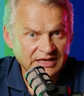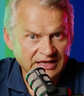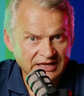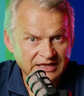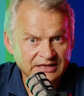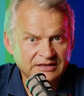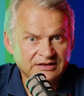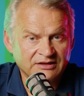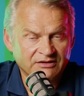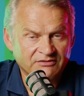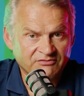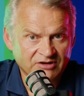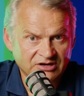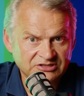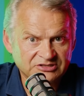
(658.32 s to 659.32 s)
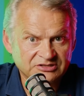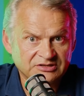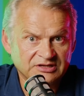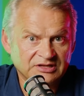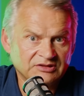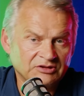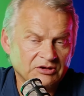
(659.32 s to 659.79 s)
in Russia
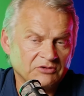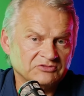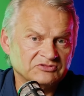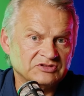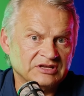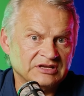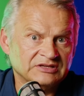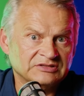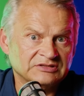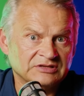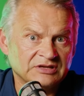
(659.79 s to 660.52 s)
in those days